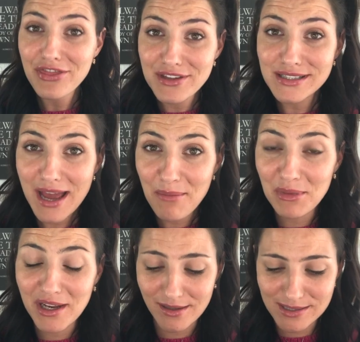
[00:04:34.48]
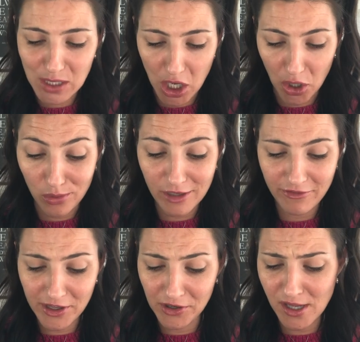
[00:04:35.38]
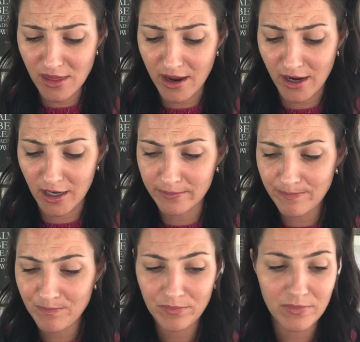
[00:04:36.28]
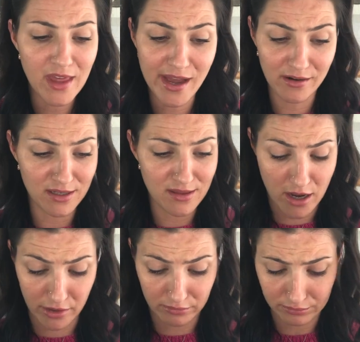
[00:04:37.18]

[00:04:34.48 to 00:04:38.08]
Nothing's happening, so if they're in there, they're in